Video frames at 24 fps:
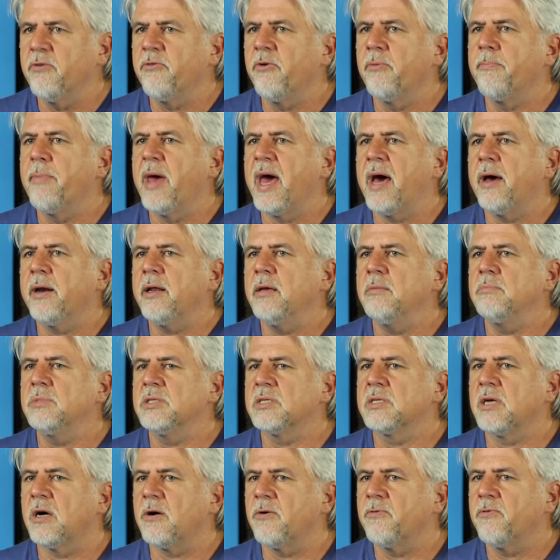about
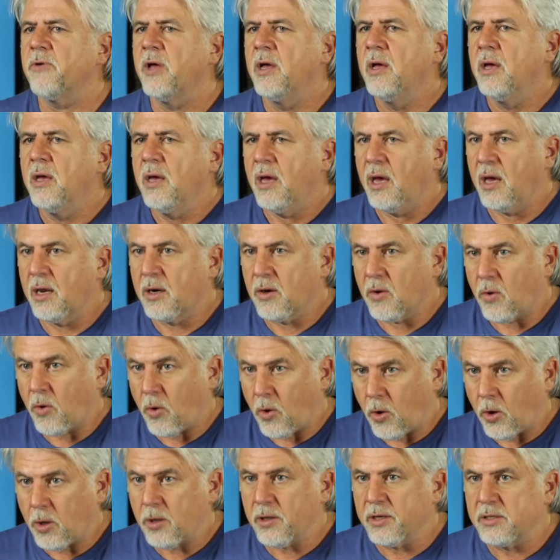himself and
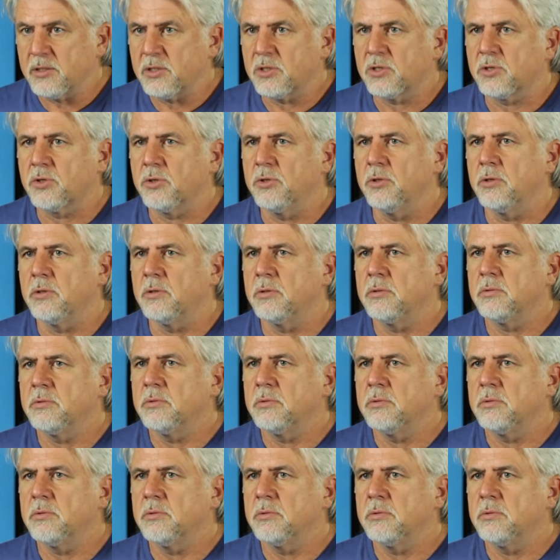all that's true.